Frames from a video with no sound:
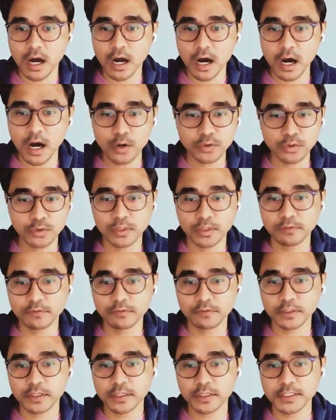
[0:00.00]
How do
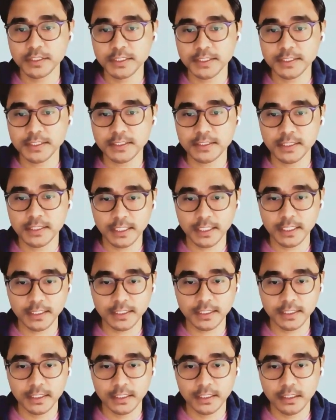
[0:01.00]
liver conditions
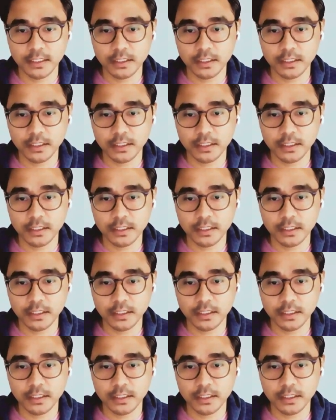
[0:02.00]
like